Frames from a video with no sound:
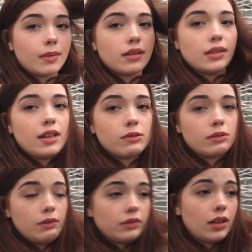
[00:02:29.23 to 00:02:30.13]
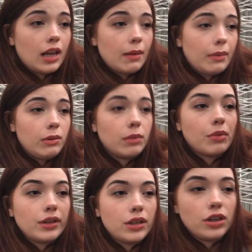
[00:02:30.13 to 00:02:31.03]
about Taylor Swift collaborating with
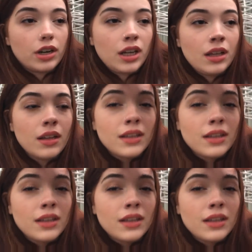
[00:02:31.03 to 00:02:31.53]
Brendon Urie?